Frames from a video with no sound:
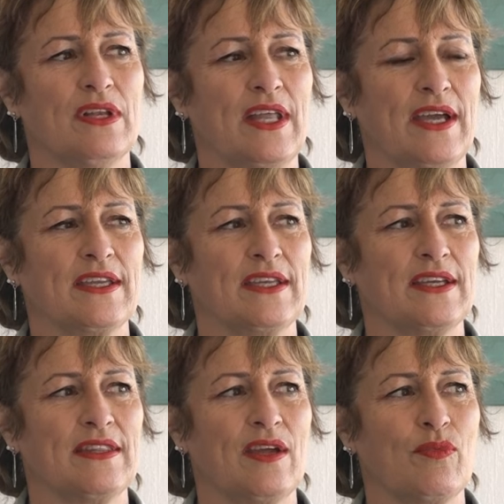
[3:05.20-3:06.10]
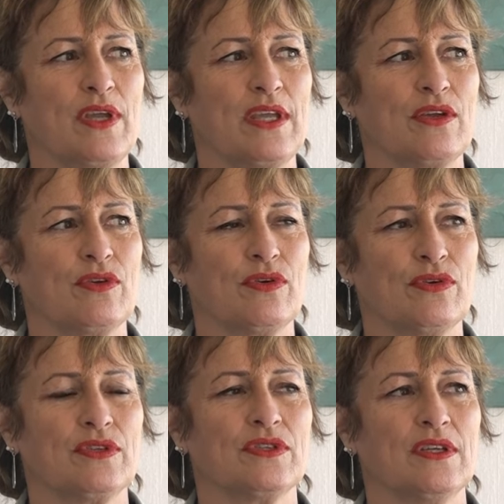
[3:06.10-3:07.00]
lucky in that we
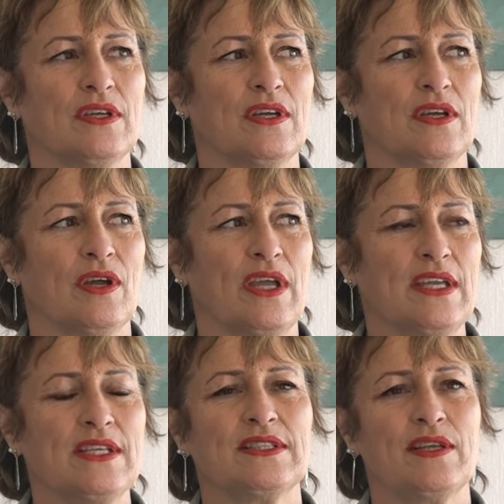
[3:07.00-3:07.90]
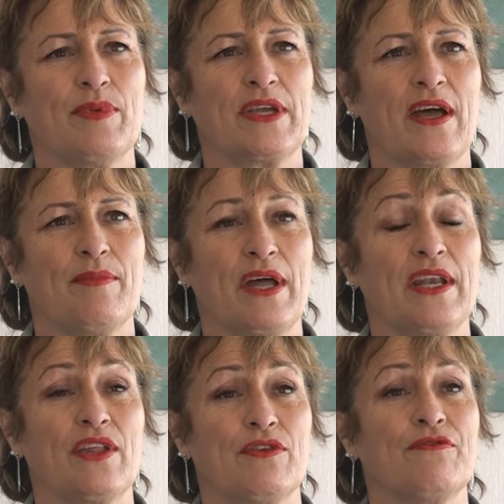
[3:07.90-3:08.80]
could easily become
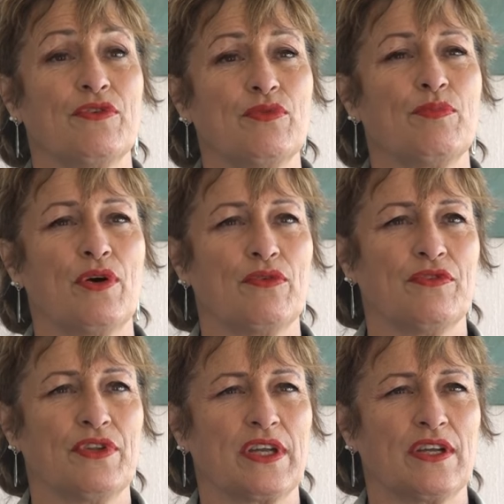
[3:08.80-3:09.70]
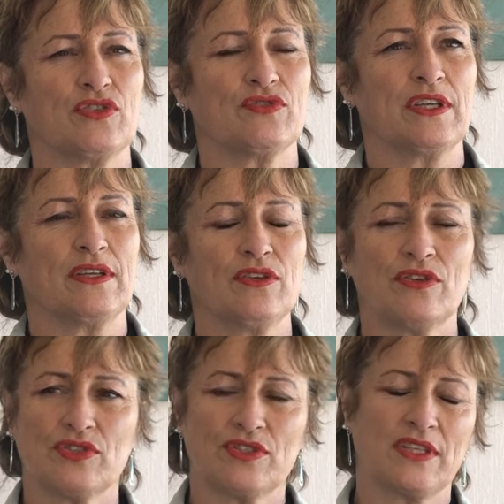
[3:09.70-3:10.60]
another food bowl for the country,
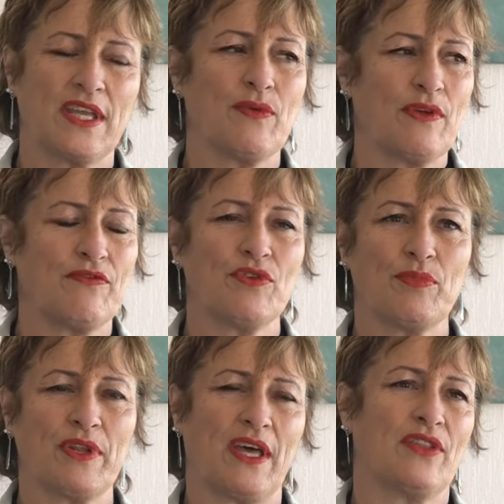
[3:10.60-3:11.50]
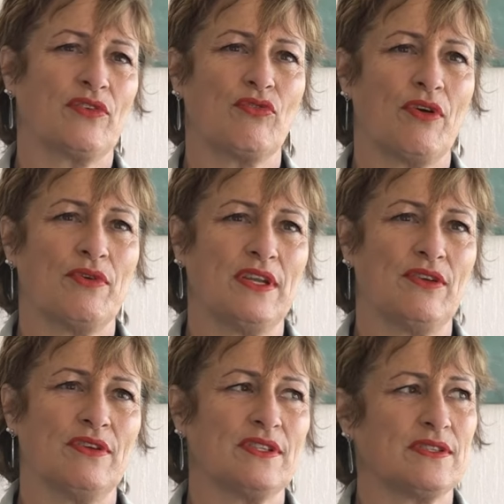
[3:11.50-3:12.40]
not just kiwi fruit, but other growing
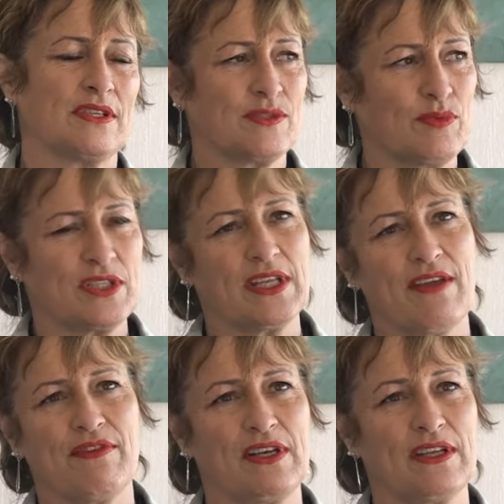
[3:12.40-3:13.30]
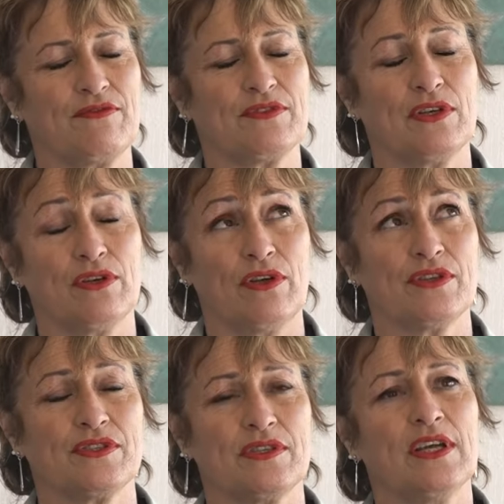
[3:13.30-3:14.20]
areas, especially having
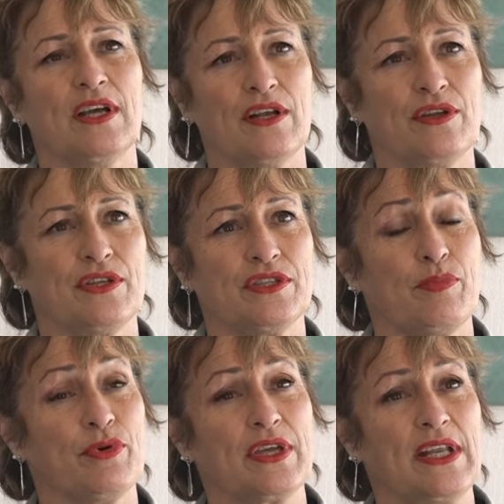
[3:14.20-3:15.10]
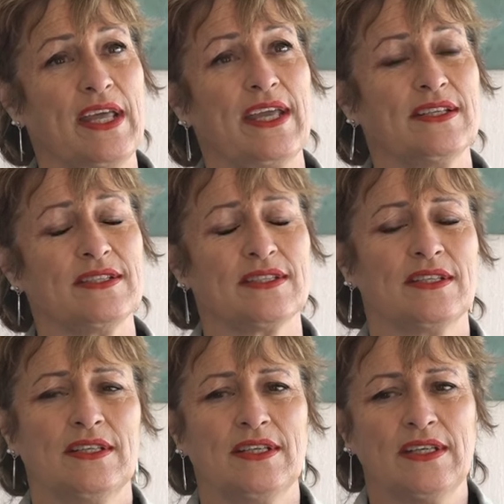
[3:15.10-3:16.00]
lost a lot of tapuki land.
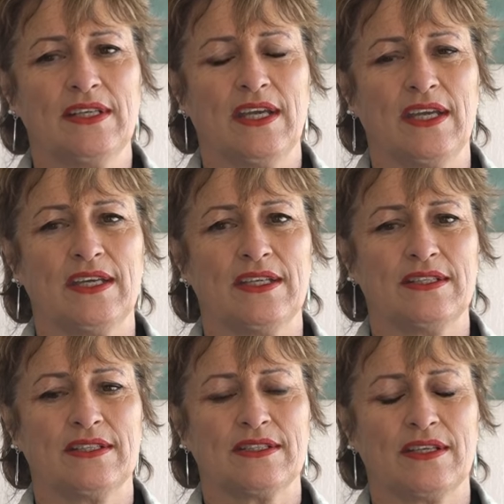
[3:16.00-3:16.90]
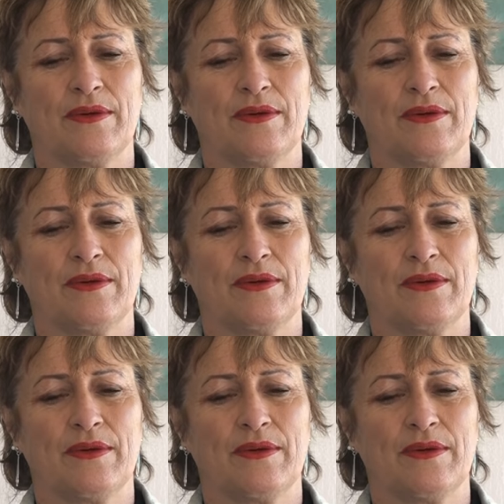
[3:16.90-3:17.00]
And